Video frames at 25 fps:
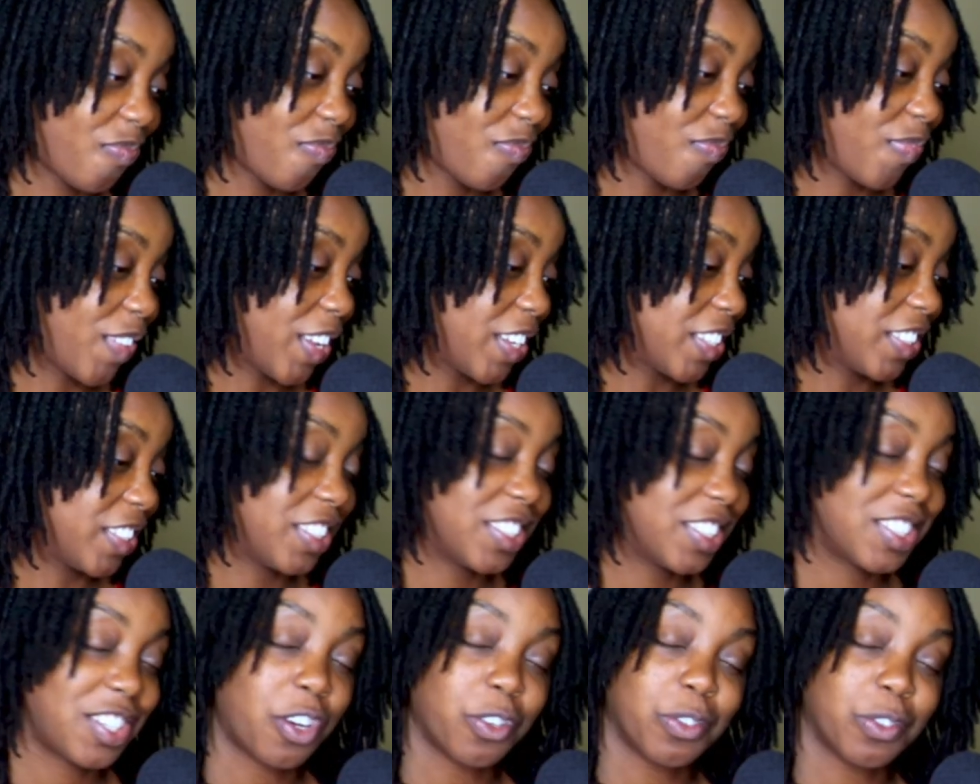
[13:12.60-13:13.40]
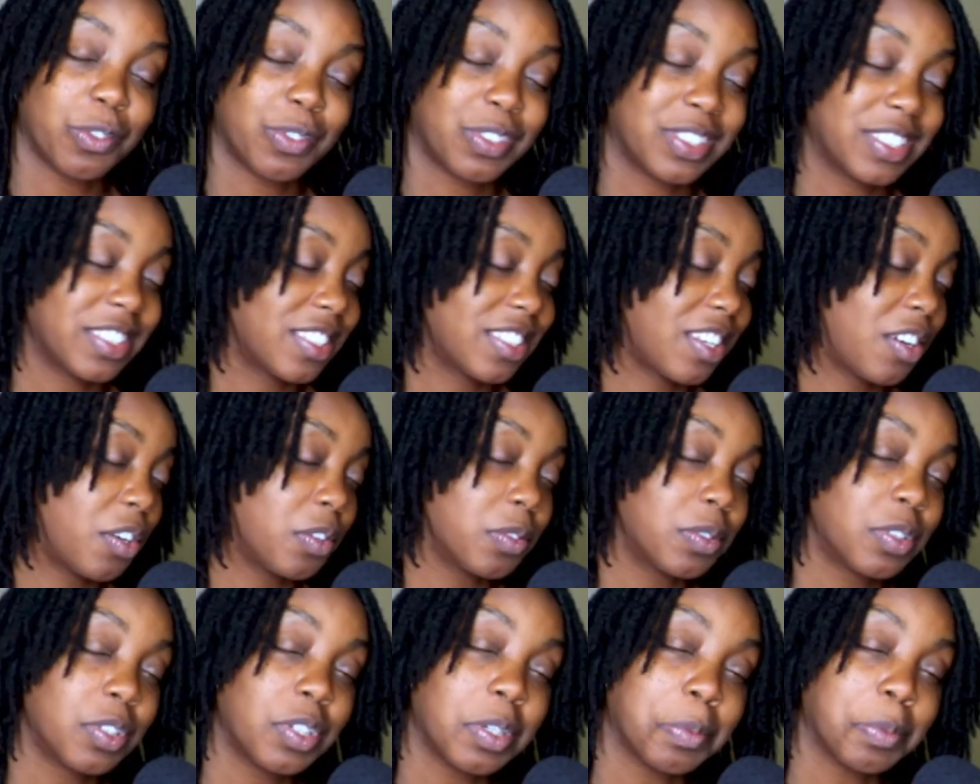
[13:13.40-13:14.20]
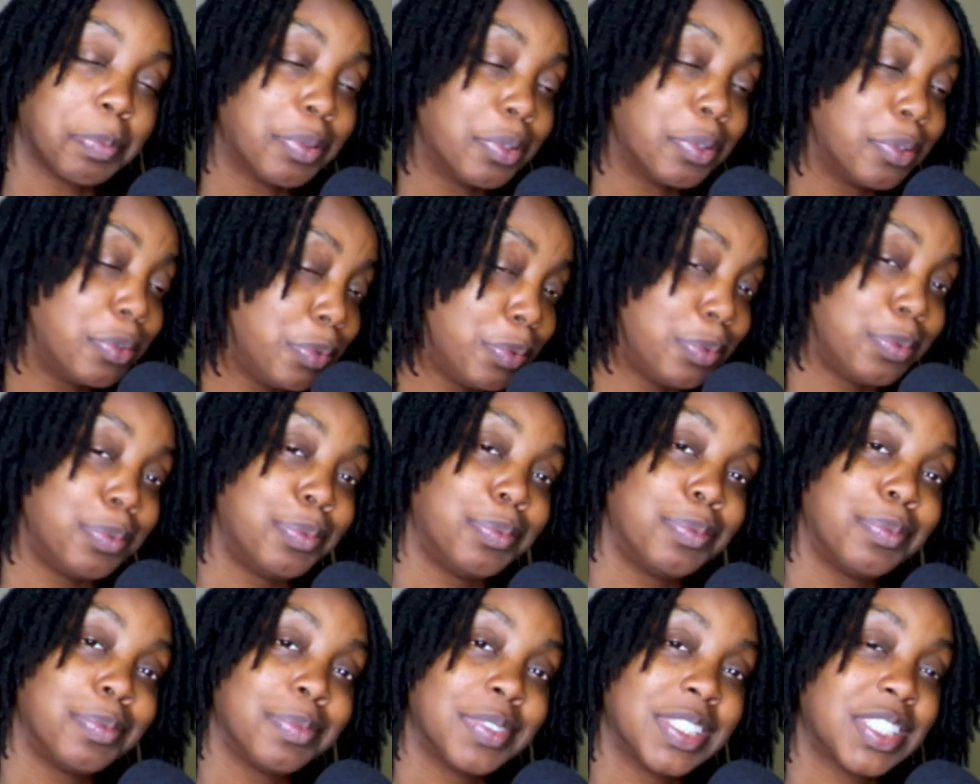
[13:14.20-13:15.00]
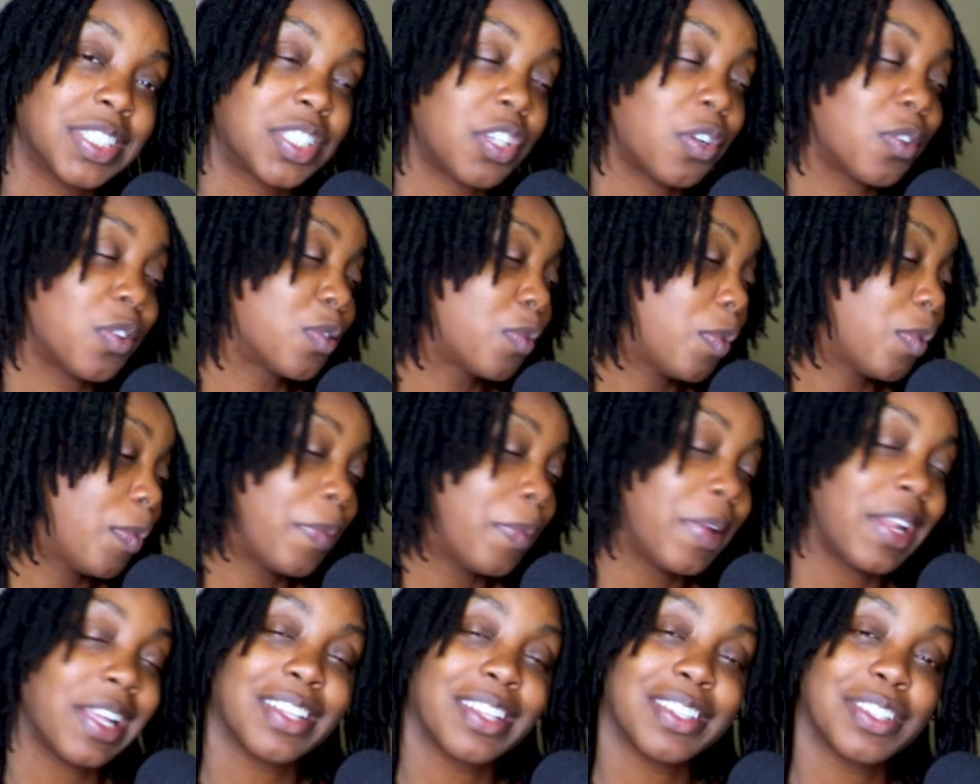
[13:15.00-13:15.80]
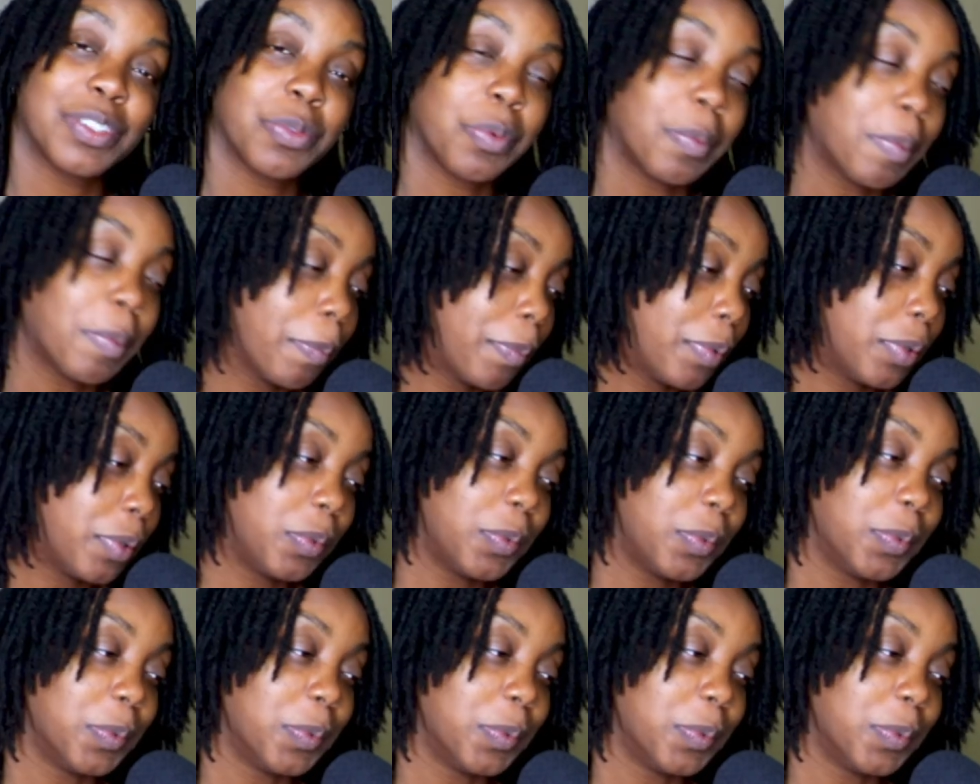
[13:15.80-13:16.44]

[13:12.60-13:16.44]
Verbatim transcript: Just go to the pool. Just go swimming at the swimming pool.